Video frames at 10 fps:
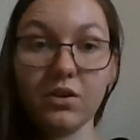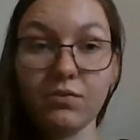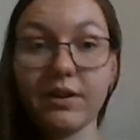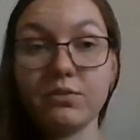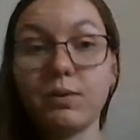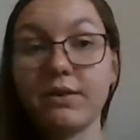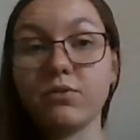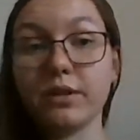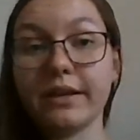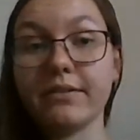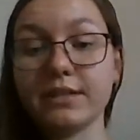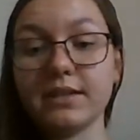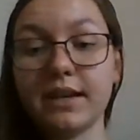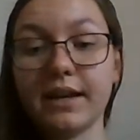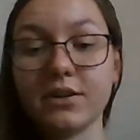around 24,000
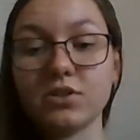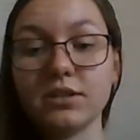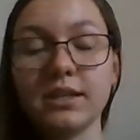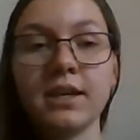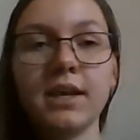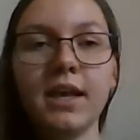actually,